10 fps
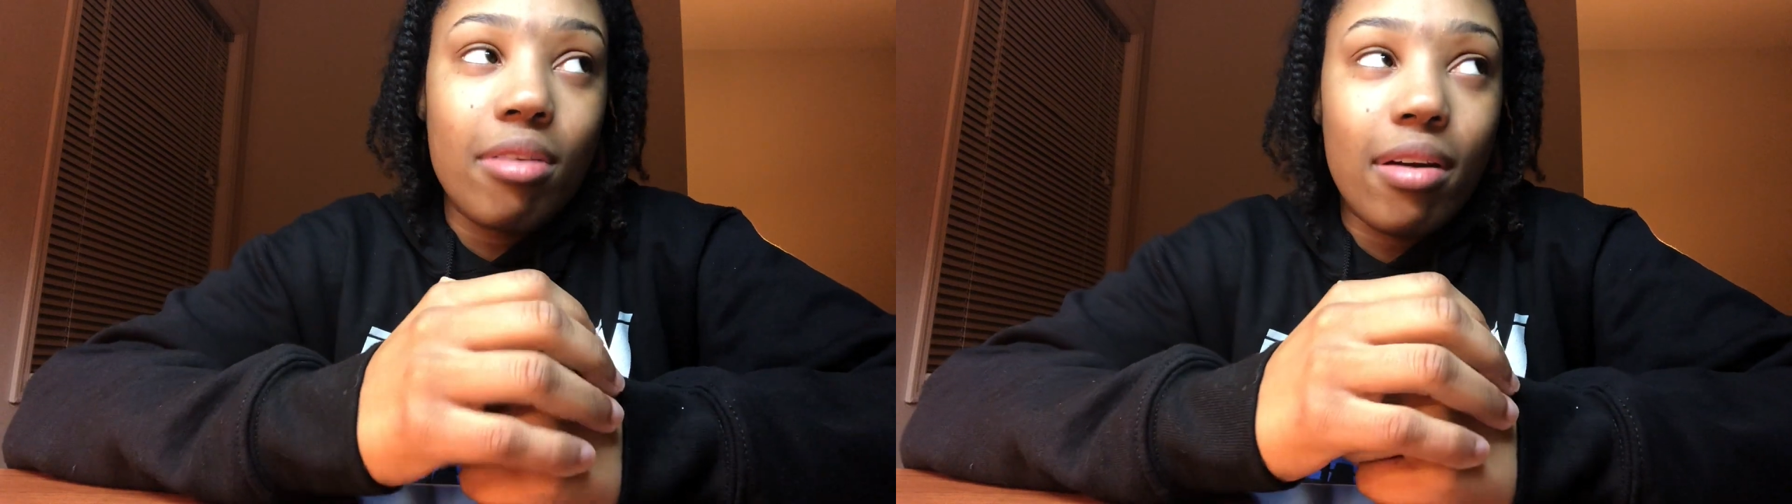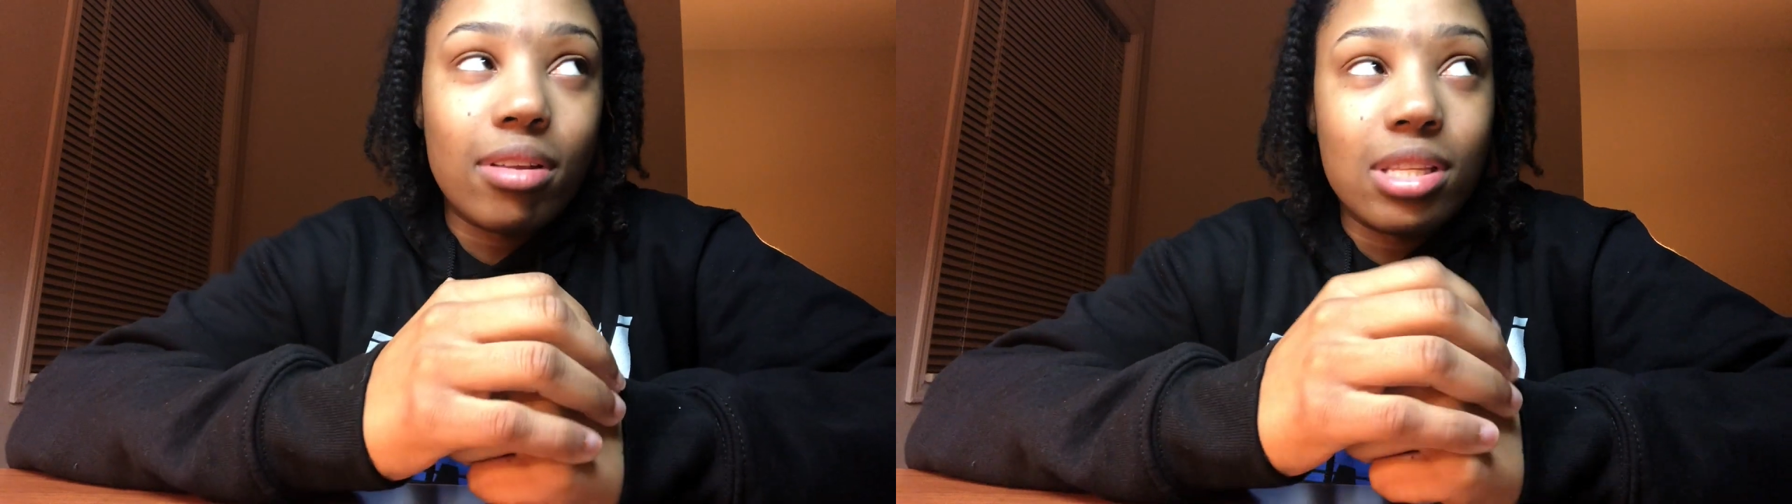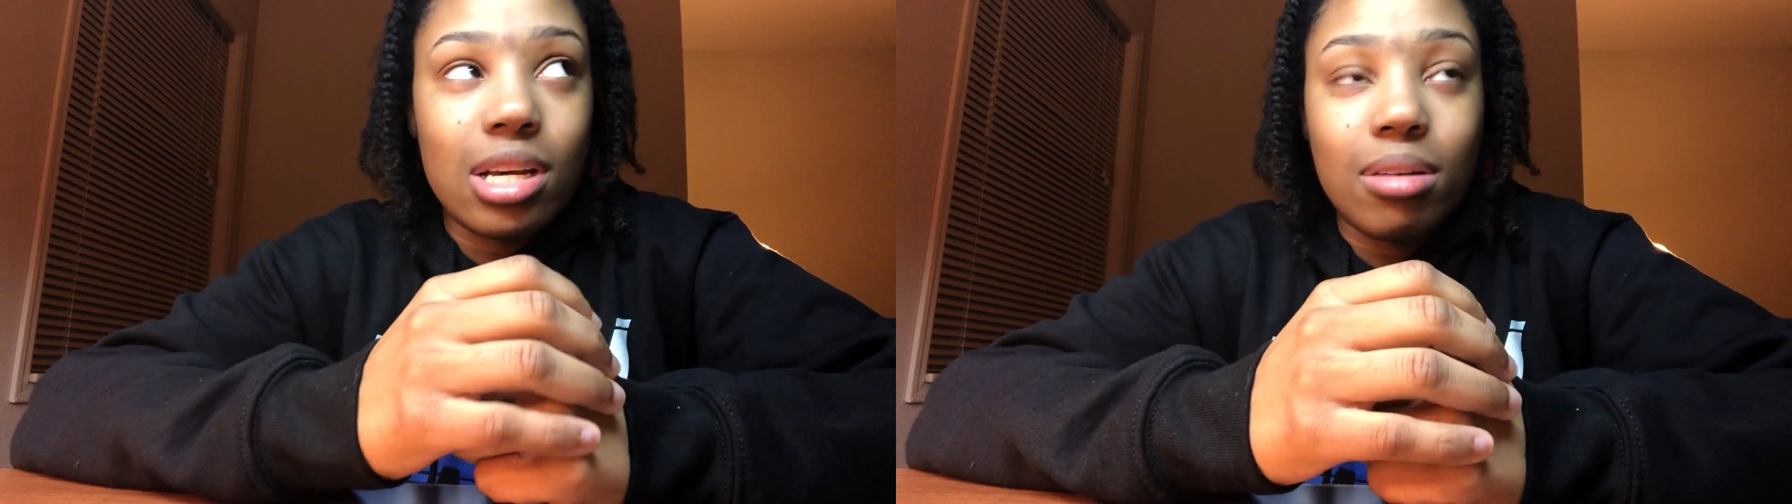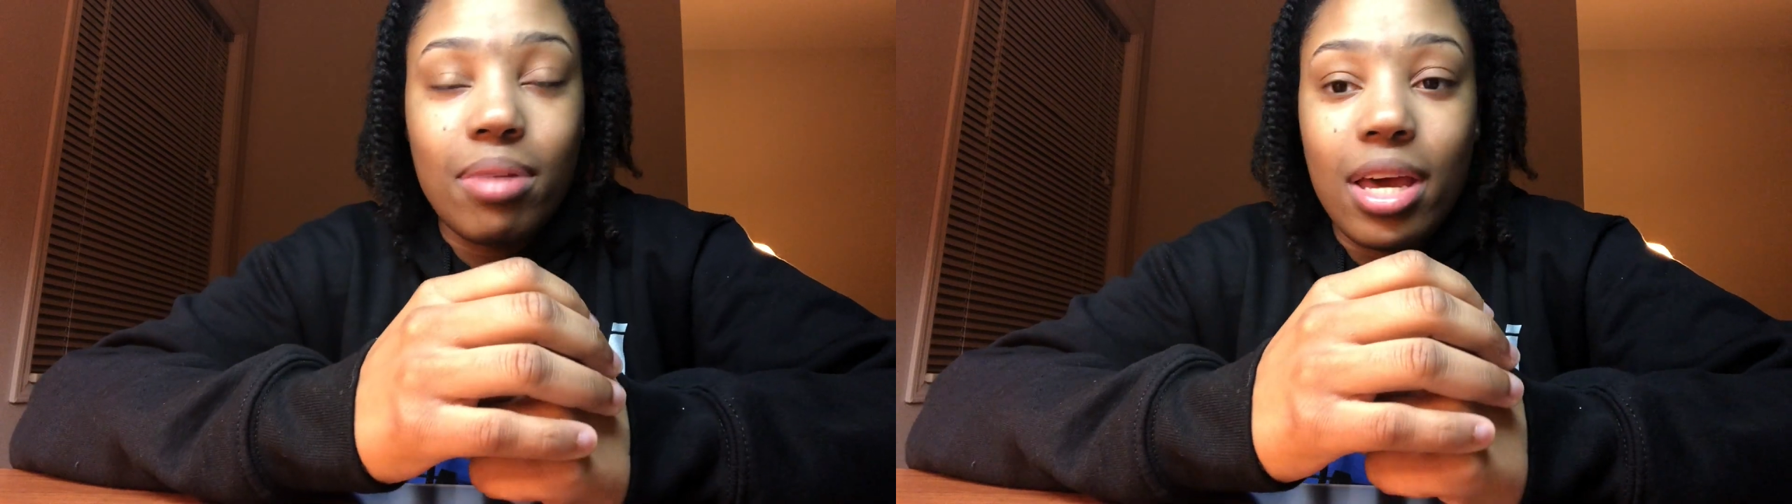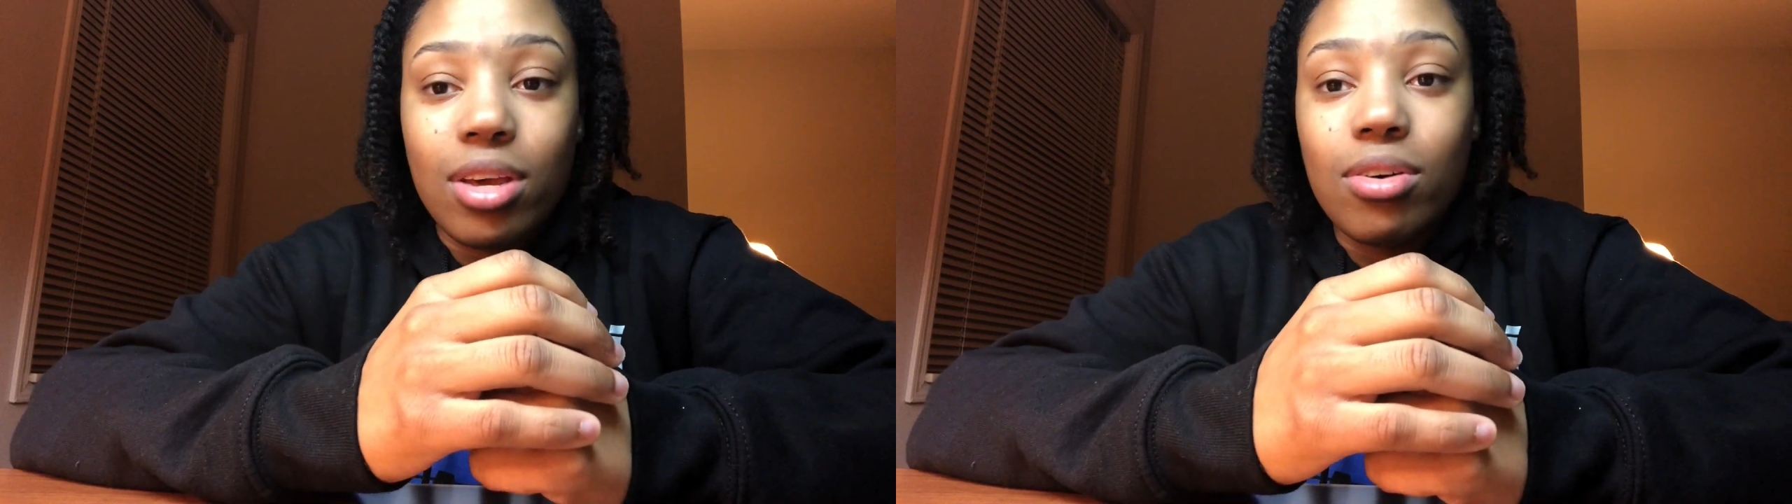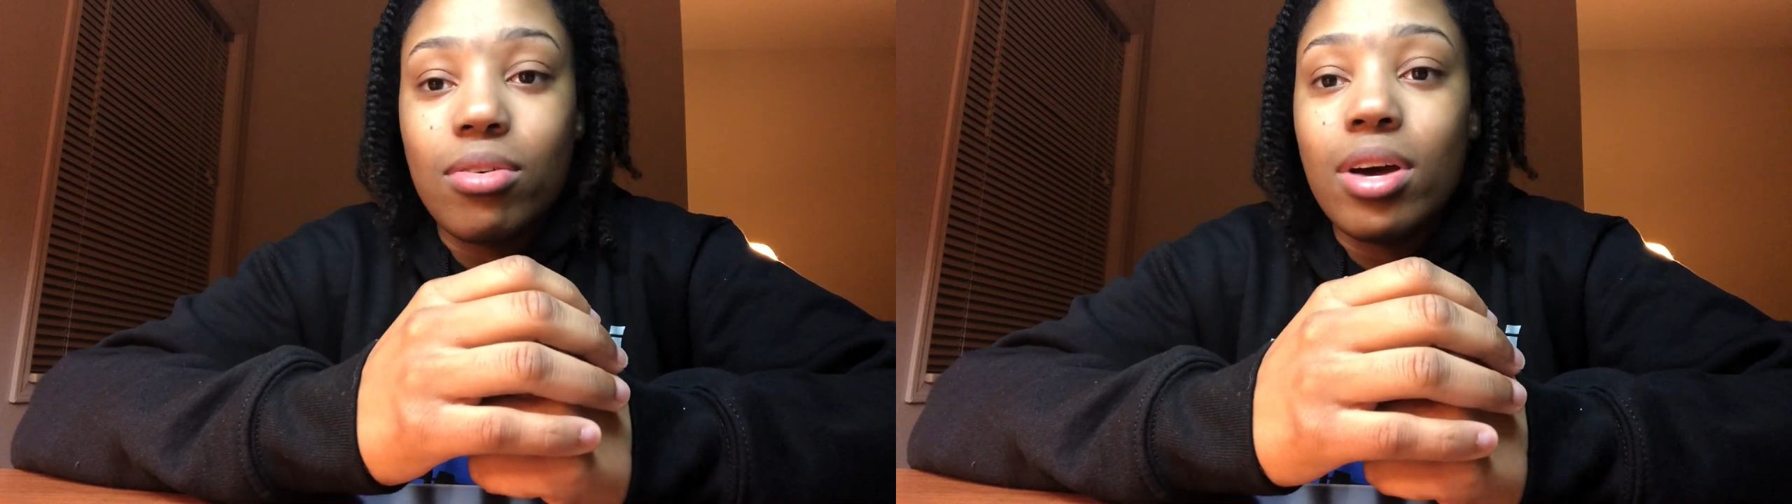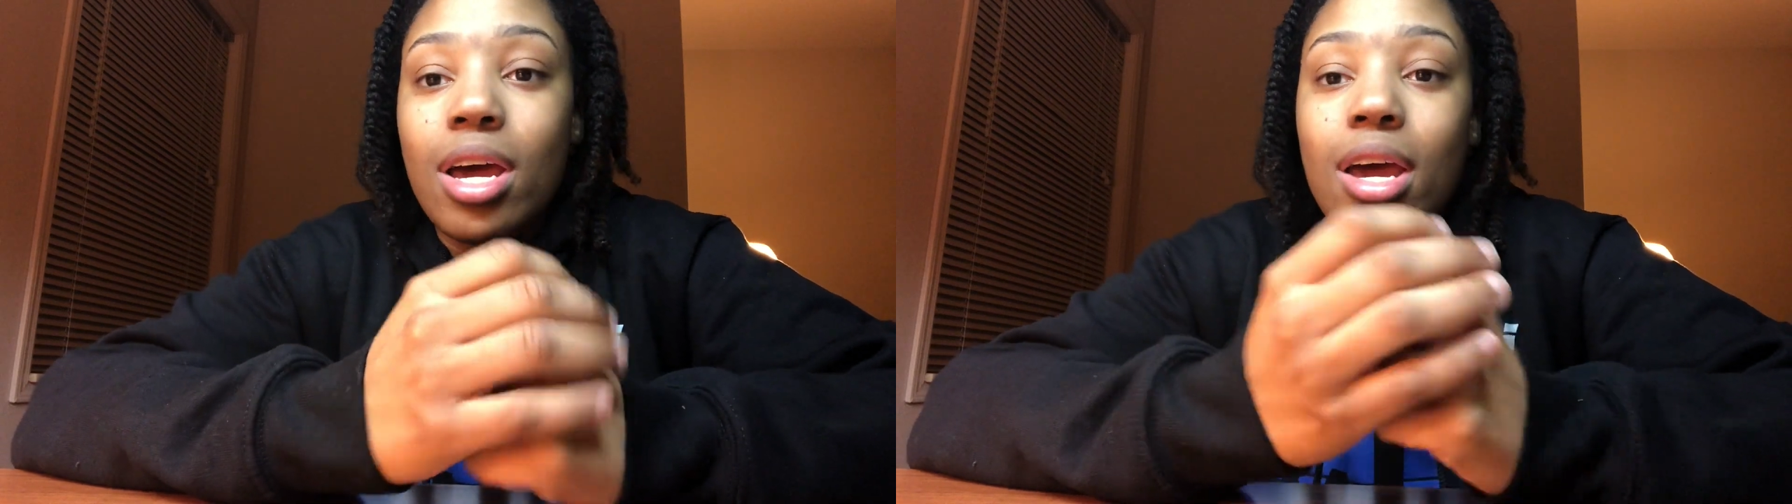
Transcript: you have to tell them, like, yo,